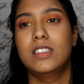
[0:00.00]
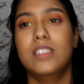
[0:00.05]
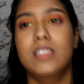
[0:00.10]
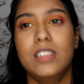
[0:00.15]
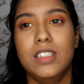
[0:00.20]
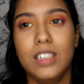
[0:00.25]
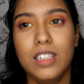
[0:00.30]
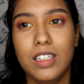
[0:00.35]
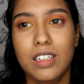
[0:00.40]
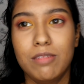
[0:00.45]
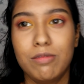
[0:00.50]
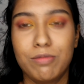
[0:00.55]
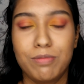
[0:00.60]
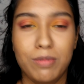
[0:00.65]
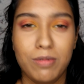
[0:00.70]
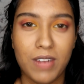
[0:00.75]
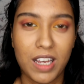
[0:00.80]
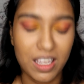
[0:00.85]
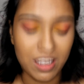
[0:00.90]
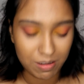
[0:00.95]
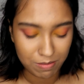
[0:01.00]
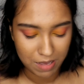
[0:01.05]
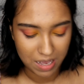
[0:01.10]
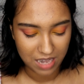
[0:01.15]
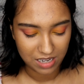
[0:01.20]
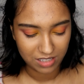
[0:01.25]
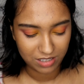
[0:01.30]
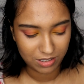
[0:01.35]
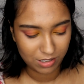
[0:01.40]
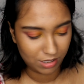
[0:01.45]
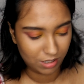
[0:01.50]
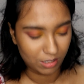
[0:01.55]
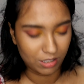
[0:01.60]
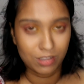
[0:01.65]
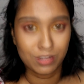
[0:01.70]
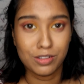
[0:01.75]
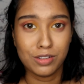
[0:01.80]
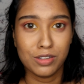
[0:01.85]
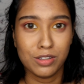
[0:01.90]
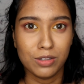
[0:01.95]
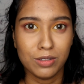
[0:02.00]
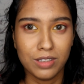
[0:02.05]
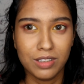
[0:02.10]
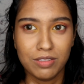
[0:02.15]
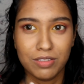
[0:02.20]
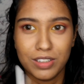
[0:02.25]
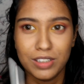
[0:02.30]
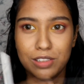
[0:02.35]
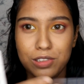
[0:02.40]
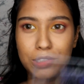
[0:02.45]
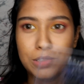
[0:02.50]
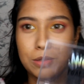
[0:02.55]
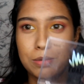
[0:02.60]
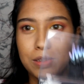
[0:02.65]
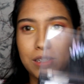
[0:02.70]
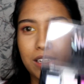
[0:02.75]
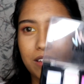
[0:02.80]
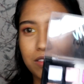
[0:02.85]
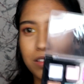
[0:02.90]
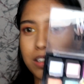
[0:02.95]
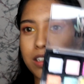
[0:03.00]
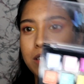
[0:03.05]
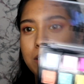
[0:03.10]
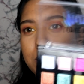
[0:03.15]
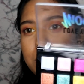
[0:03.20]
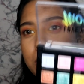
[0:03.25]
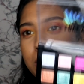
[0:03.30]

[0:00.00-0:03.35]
Wow, why are palettes so difficult to open every time?